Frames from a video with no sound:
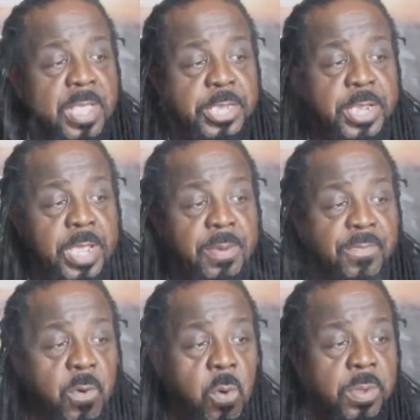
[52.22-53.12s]
She
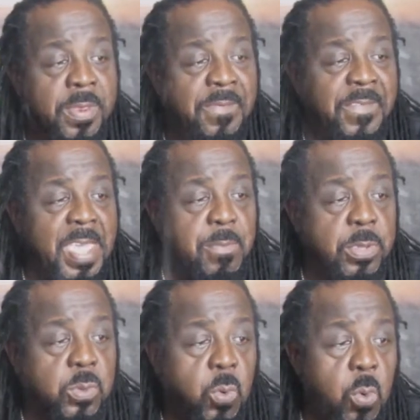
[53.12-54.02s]
invoked the
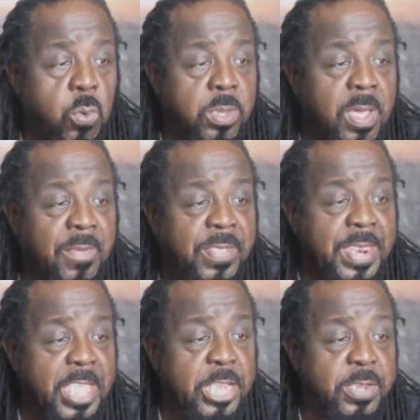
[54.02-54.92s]
famous quote of the
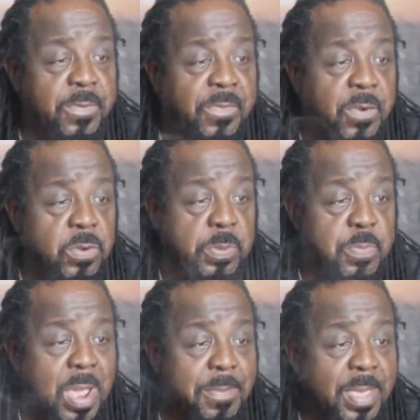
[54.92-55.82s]
nation's first
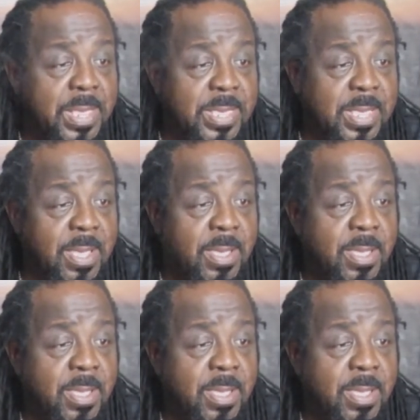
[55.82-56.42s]
prime minister,